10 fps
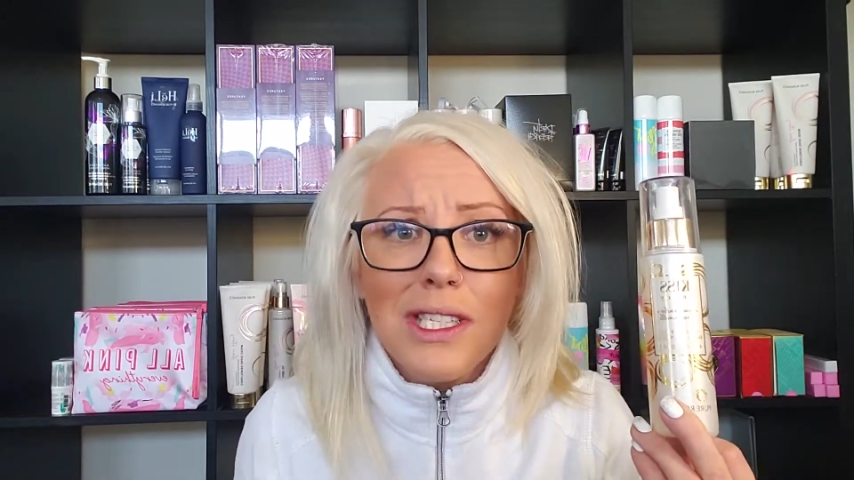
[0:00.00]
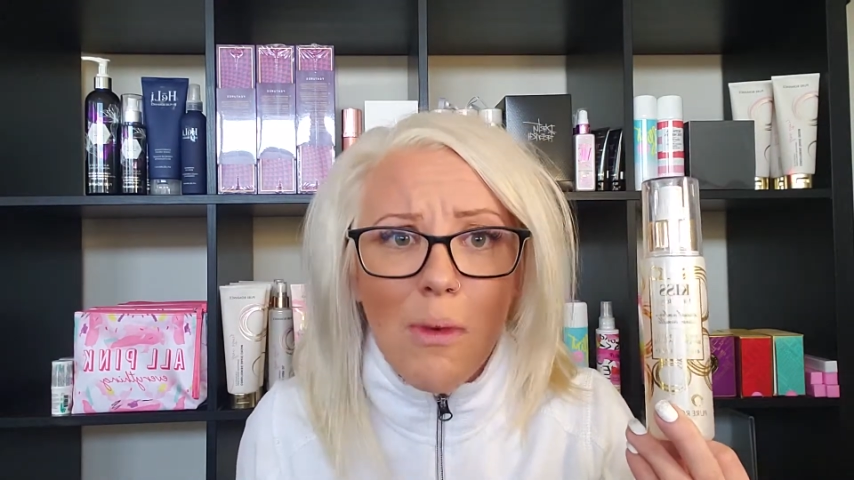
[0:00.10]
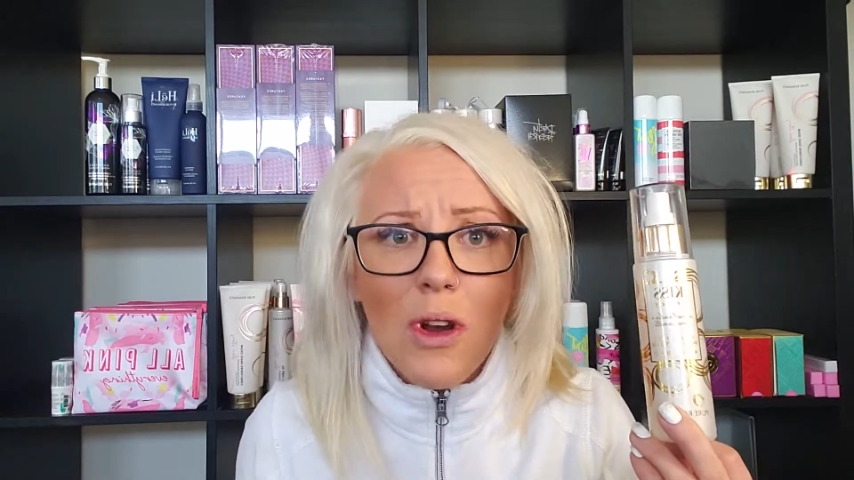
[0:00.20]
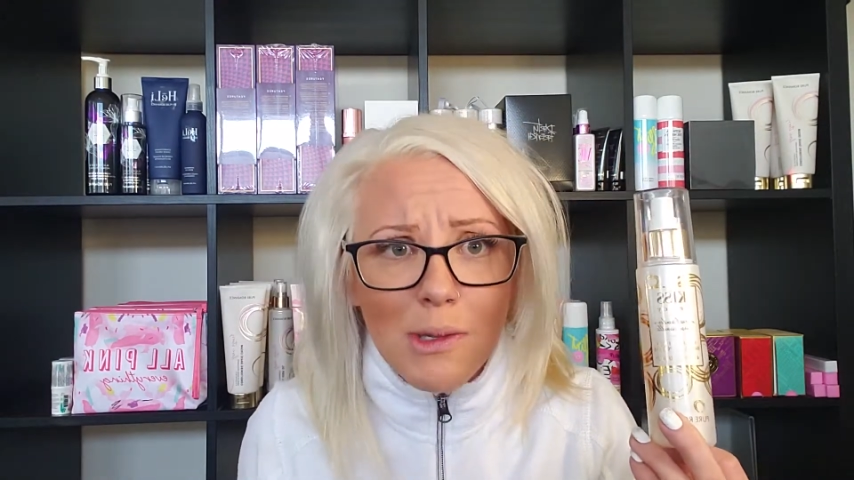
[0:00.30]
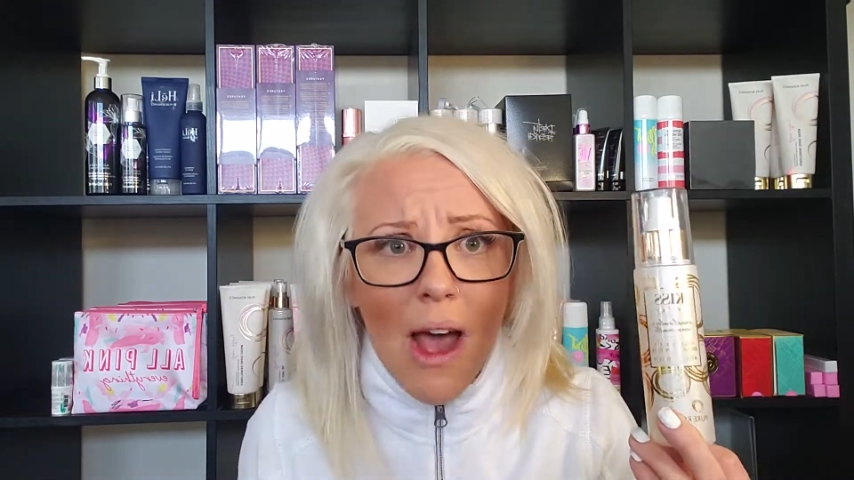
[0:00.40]

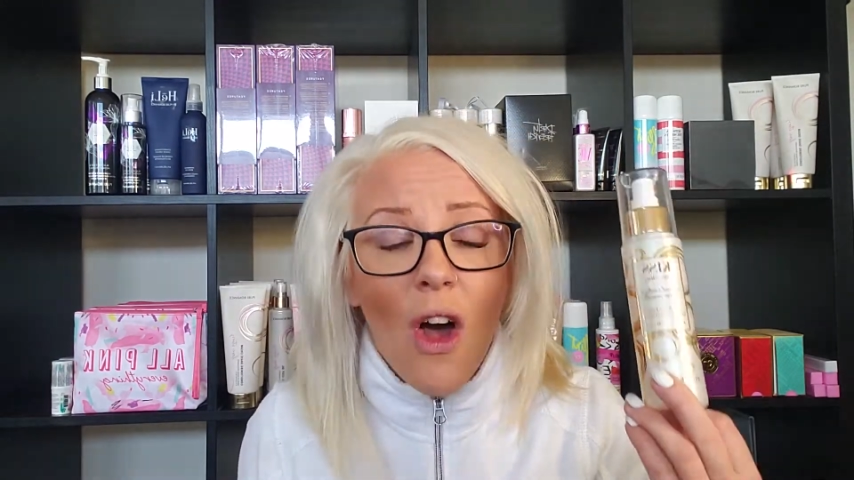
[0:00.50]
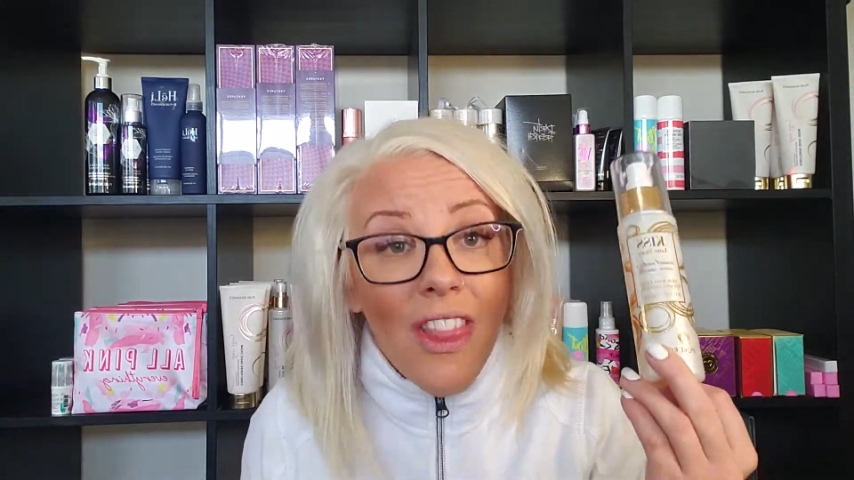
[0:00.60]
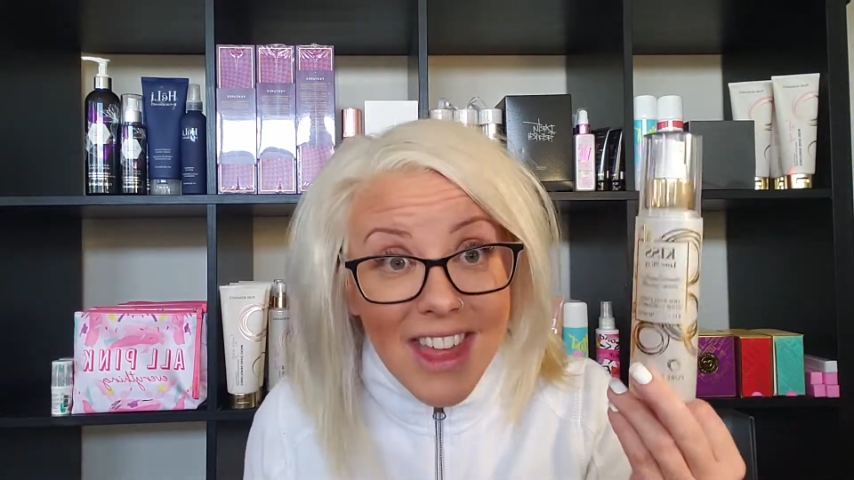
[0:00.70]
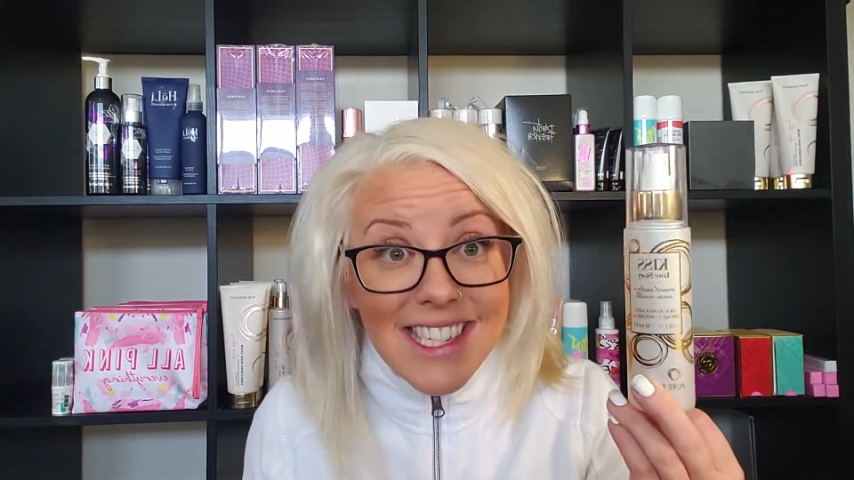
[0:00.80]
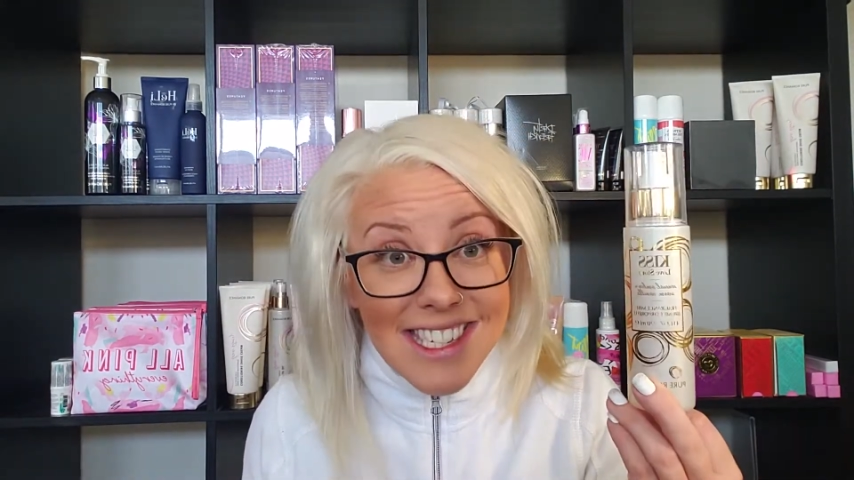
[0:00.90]
smoke
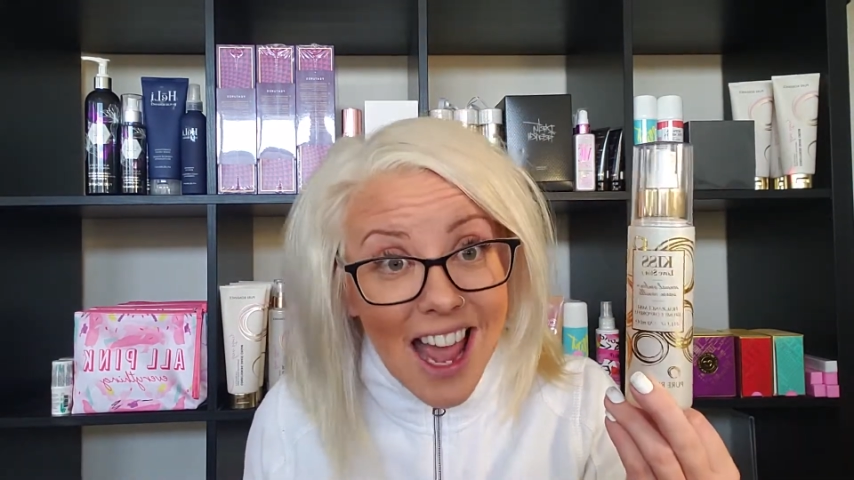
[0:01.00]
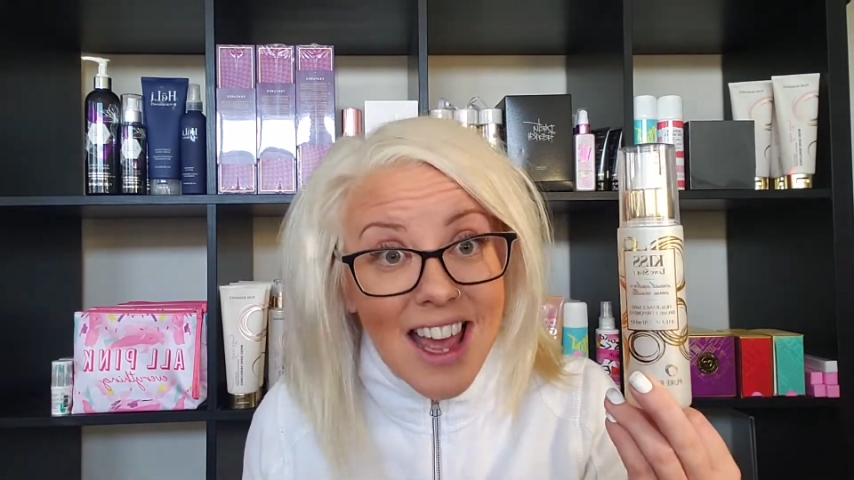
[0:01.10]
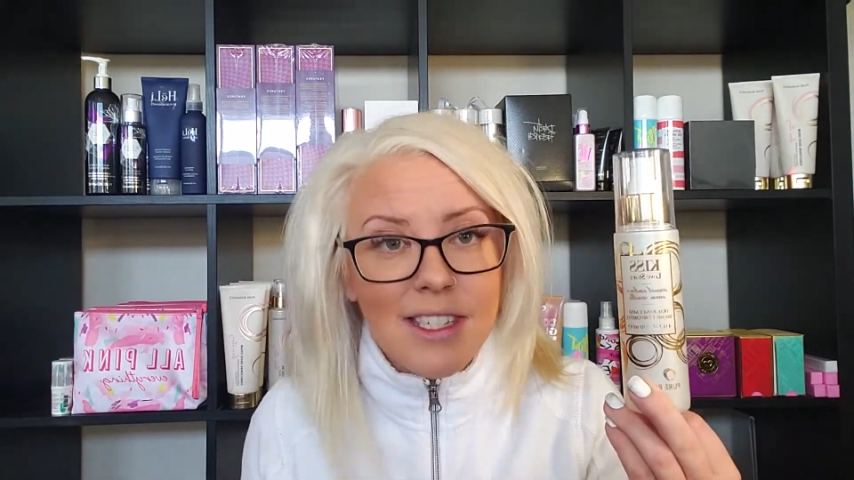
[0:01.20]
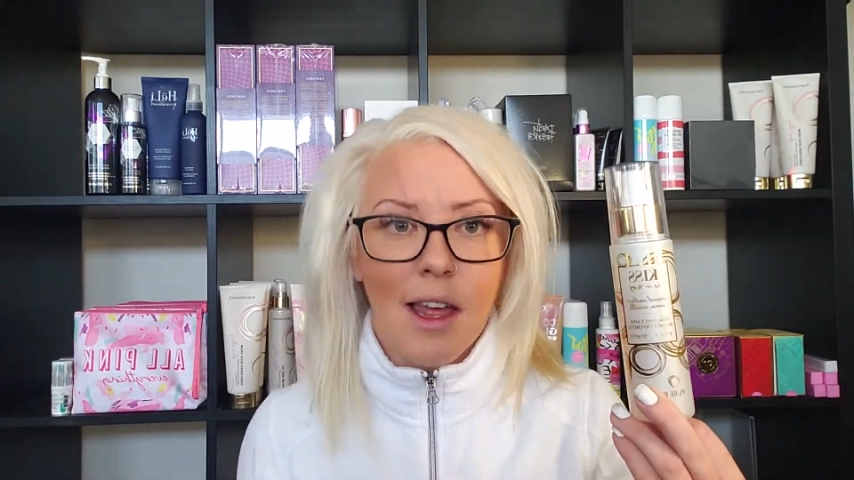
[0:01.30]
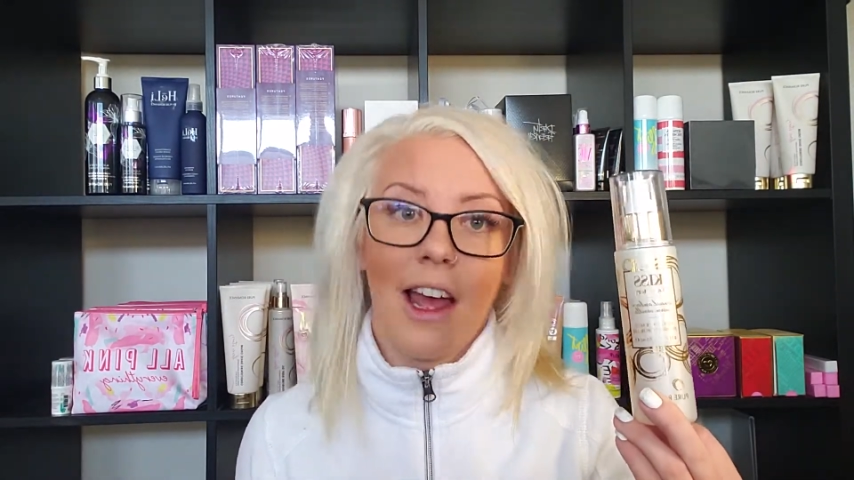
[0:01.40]
smell. This does